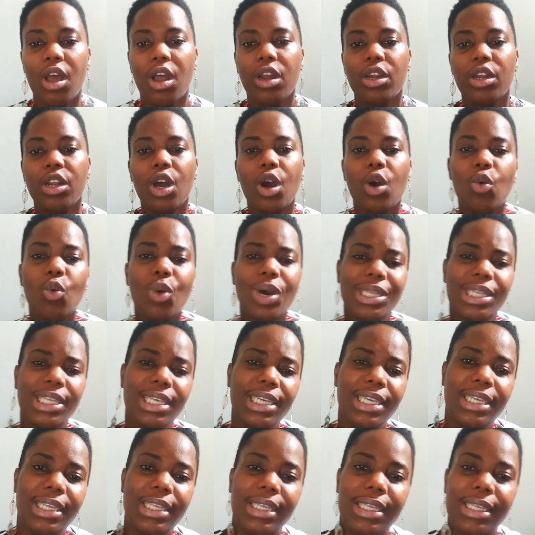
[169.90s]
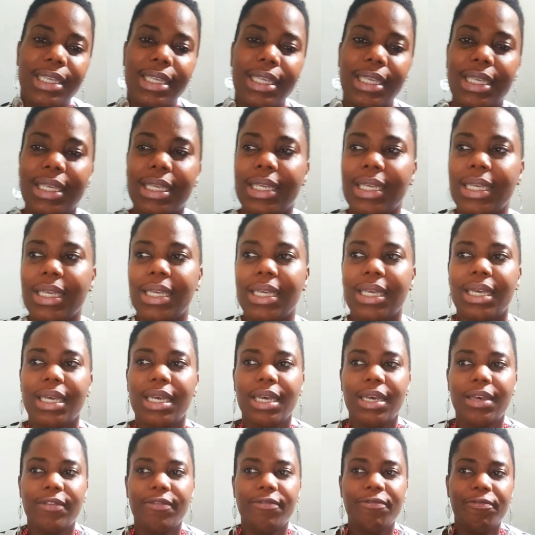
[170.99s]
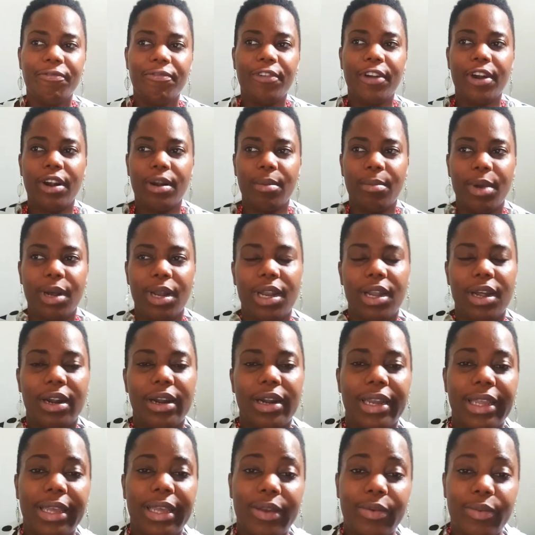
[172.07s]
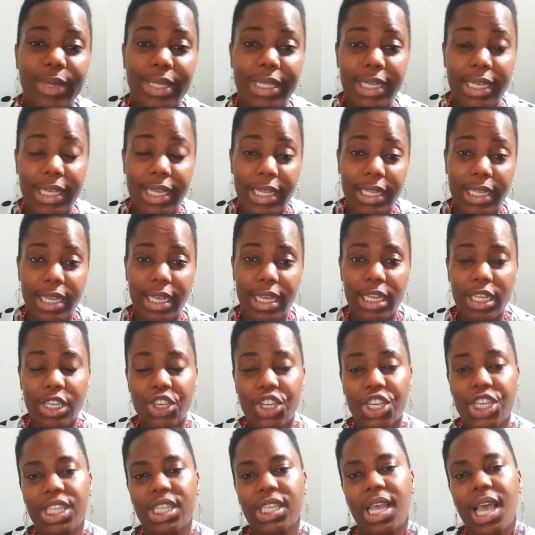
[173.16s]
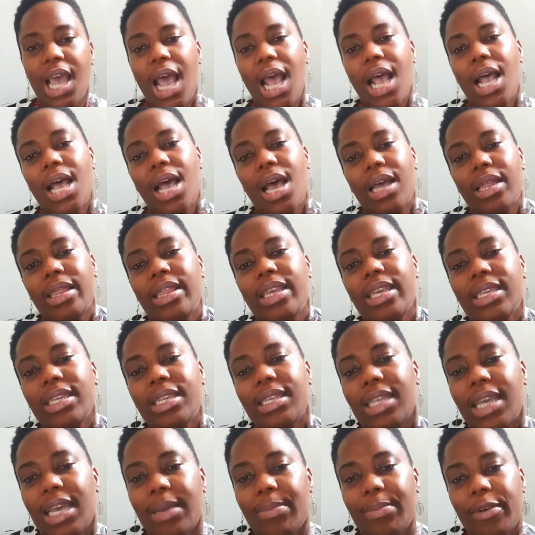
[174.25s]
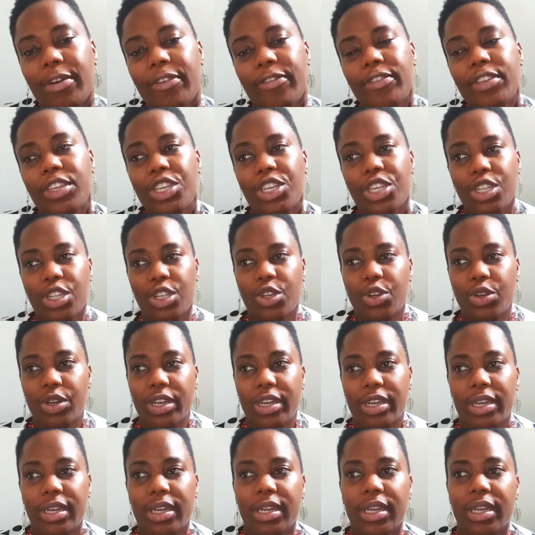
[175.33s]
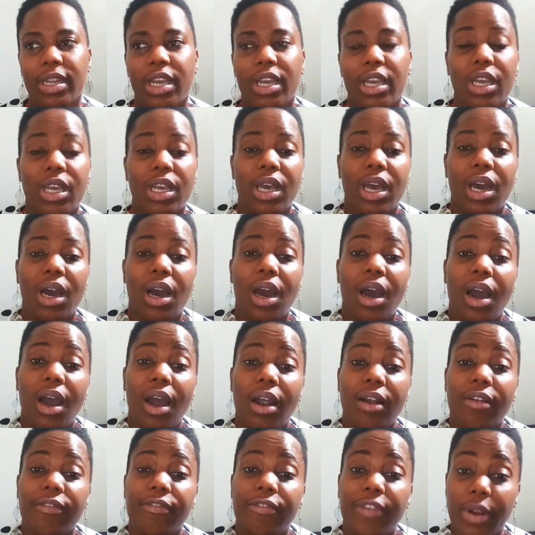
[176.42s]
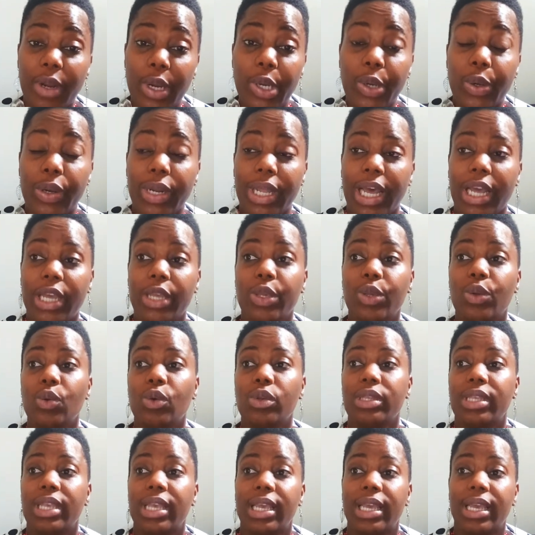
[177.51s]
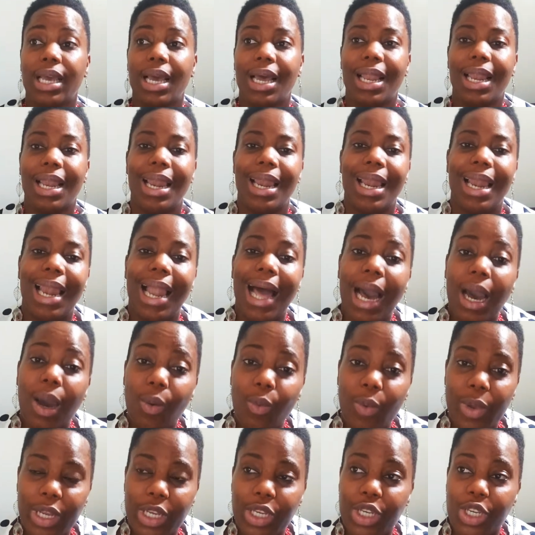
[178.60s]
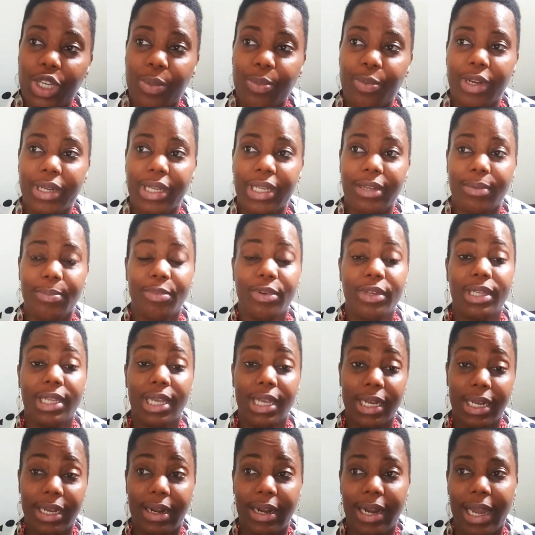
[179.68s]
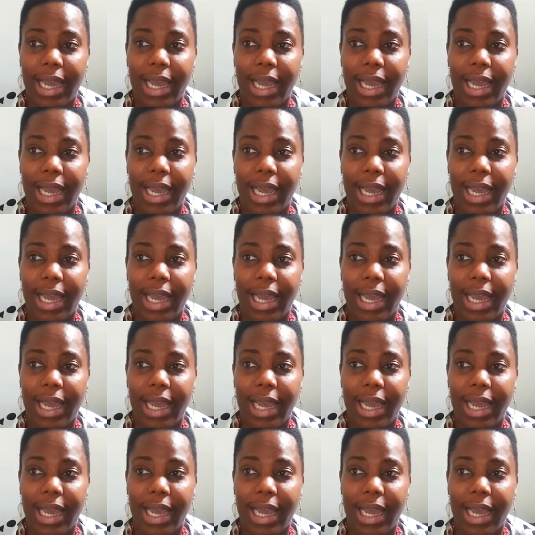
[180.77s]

Now, what is verbal or linguistic intelligence? These type of children are very good at using language to present their